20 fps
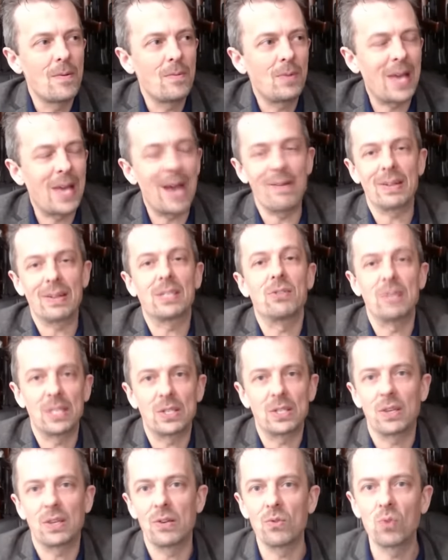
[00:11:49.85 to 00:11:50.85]
character in
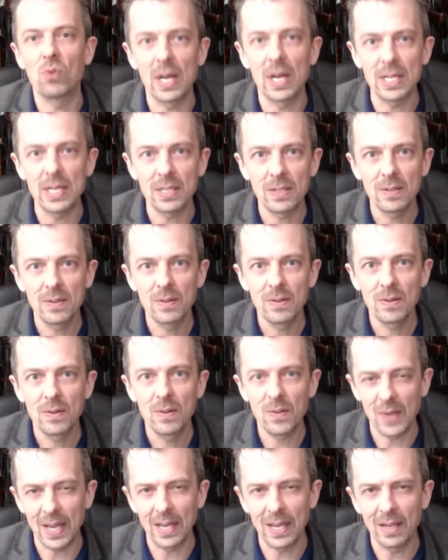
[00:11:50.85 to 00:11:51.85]
its own right
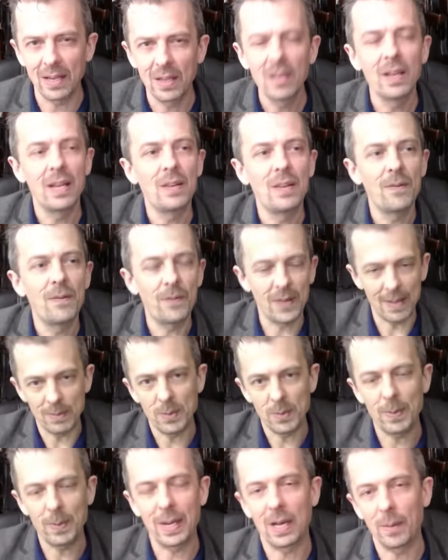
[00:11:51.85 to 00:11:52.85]
thing for them
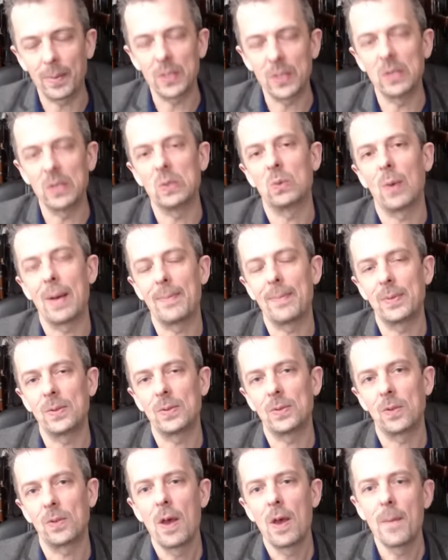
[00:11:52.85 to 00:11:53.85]
to pick up and use
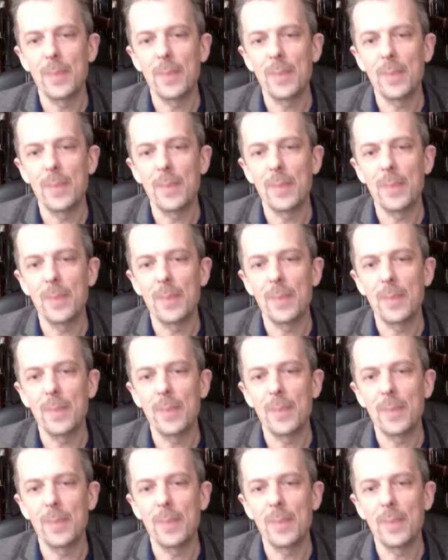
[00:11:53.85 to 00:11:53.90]
weapons,